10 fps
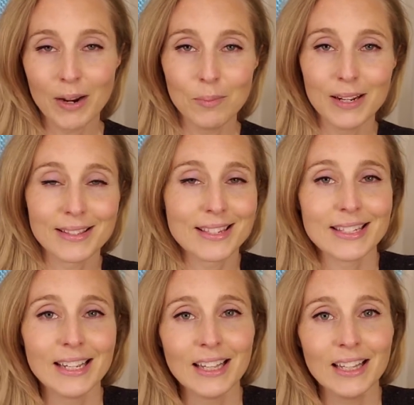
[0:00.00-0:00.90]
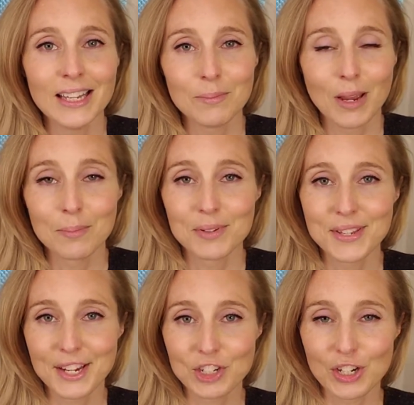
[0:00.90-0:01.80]
but it's still in my
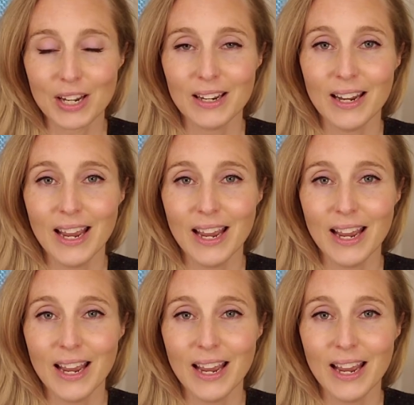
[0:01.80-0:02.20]
possession